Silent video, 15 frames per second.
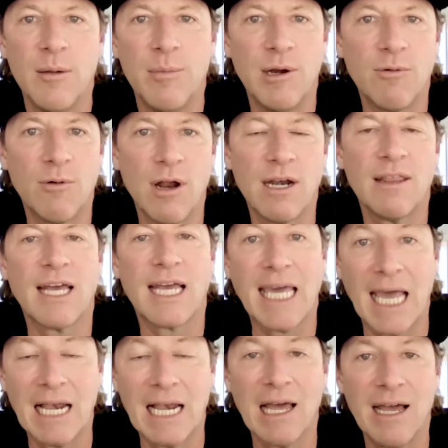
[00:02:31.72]
been running the
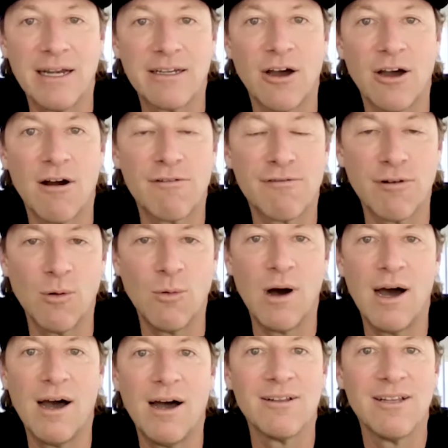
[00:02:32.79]
K Line car for a
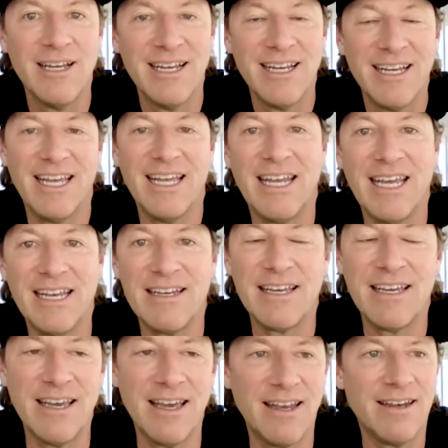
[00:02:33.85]
while in
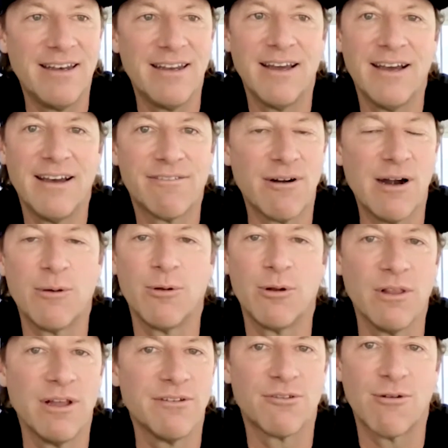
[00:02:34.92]
Indy. And uh, for anyone who
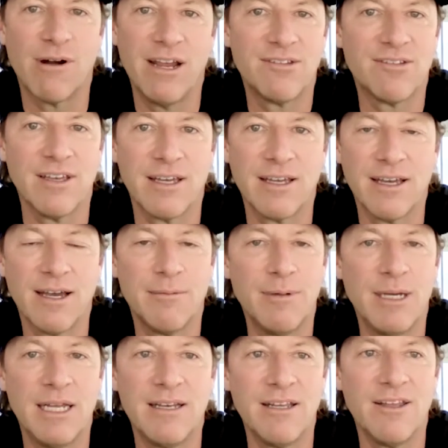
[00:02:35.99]
loves racing, I
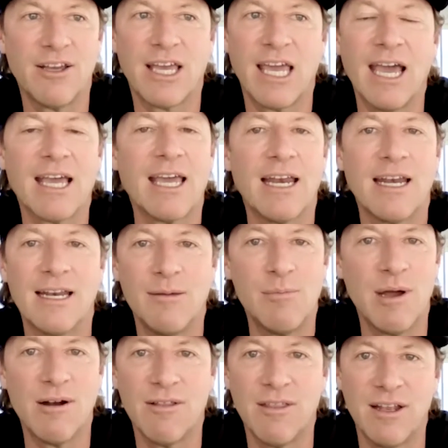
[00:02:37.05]
mean, you can't get any
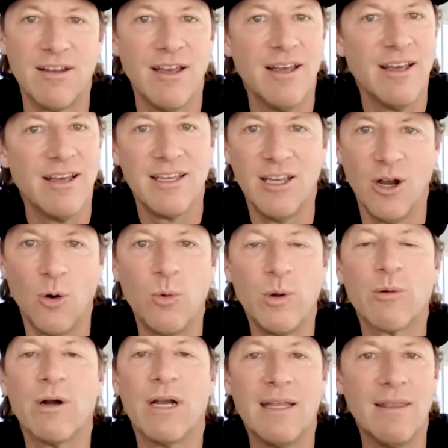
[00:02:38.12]
better than you know. We
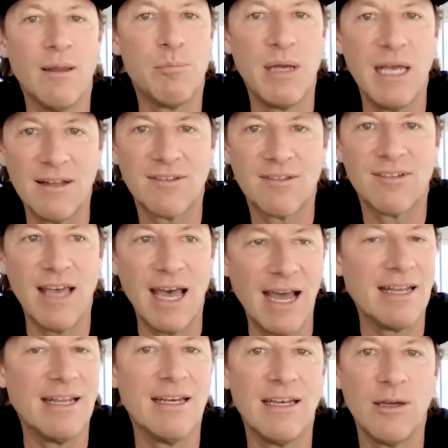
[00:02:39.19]
were in the pits
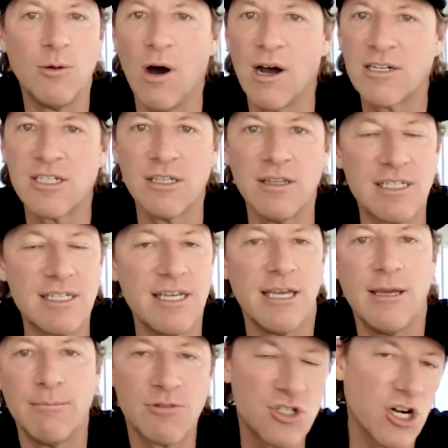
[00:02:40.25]
at Indy watching the
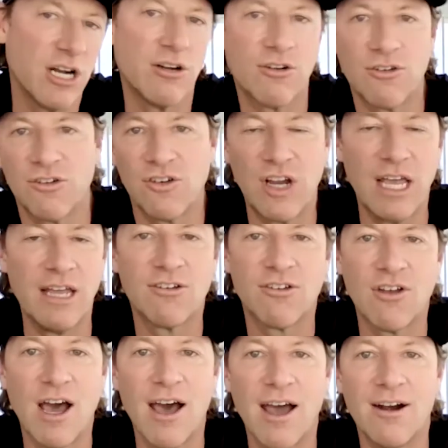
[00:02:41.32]
team. Tr- change
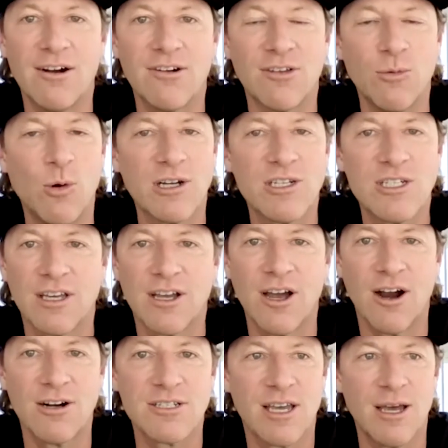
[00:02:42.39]
tires and watching the
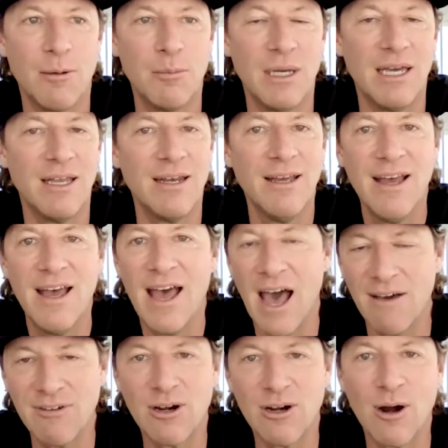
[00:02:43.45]
cars come in
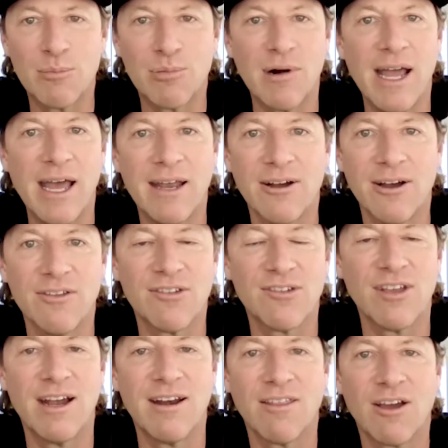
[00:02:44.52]
having our brand on the
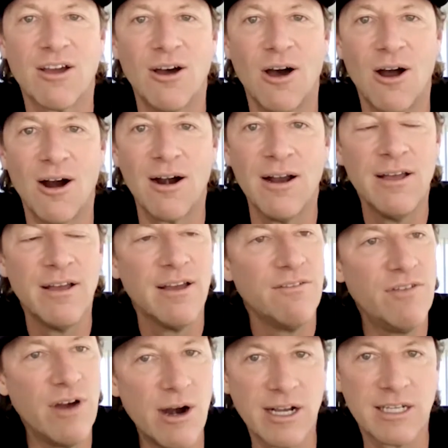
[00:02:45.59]
side of the car
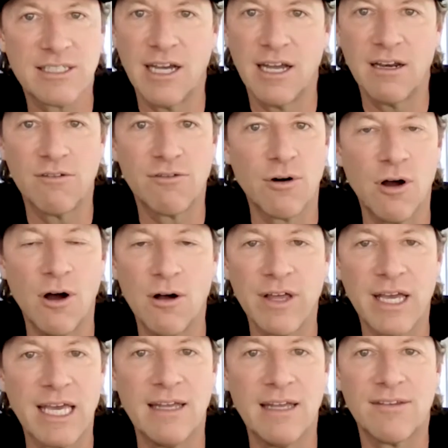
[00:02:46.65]
very exciting for all the
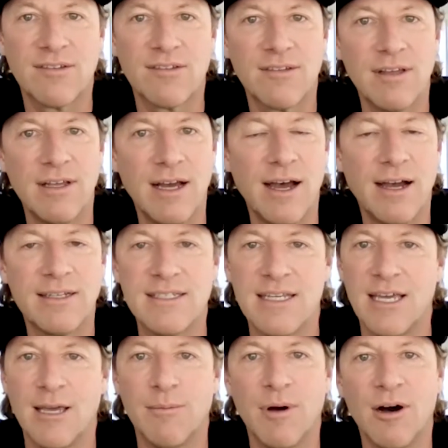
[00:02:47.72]
kits uh,
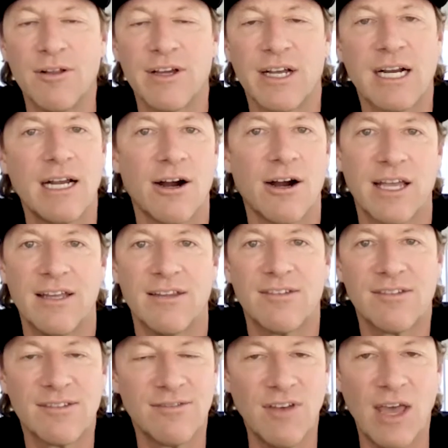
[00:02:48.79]
team all the, our
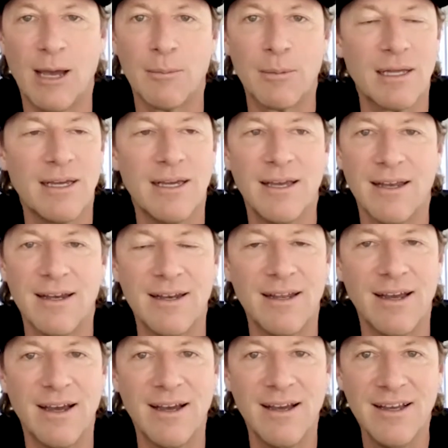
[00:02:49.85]
kits family and
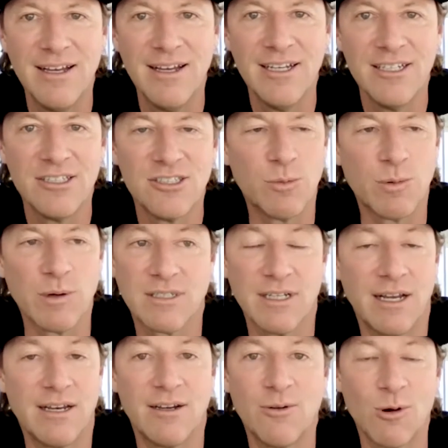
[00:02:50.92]
super
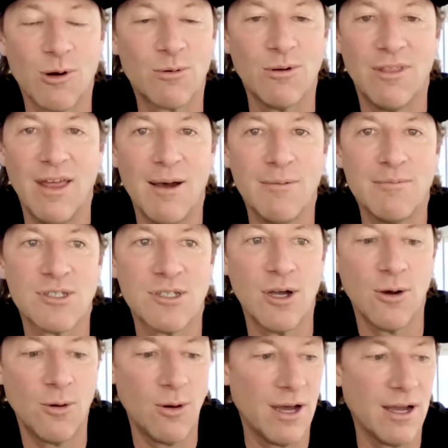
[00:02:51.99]
exciting to work with them.
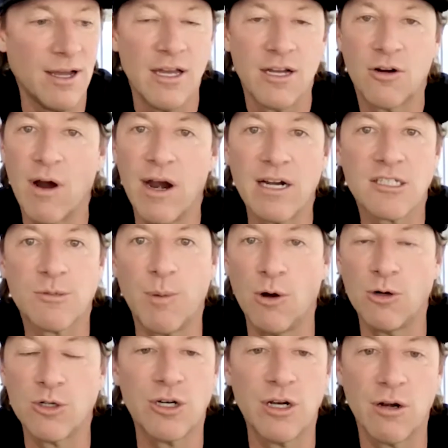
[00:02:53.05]
So uh, great
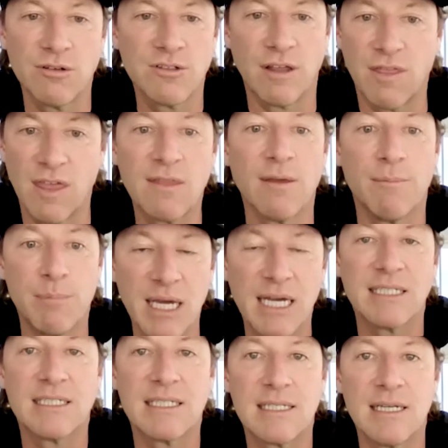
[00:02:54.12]
exposure. You know, it's I think the
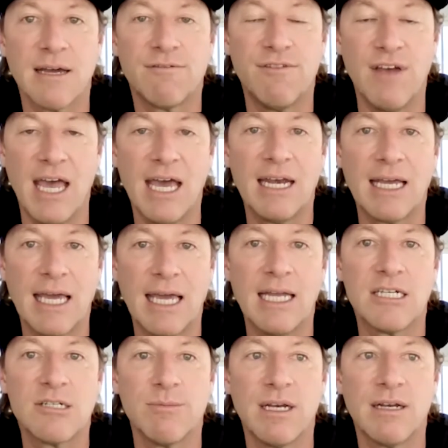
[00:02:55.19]
biggest uh, fan
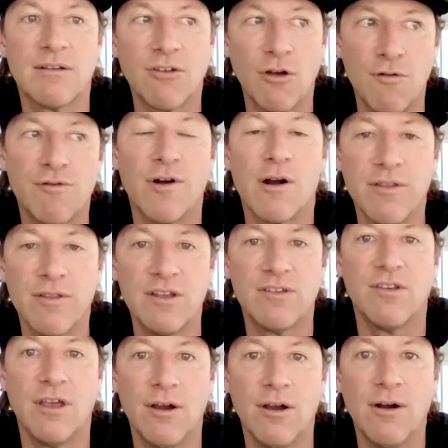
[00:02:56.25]
engagement so far
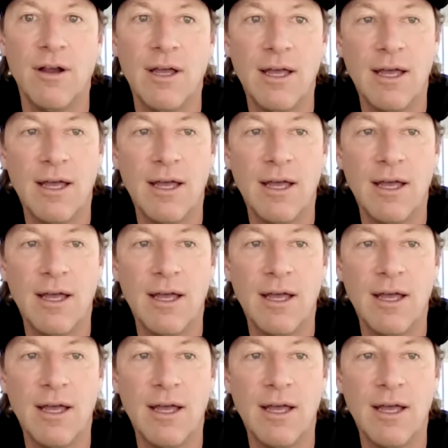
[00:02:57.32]
this year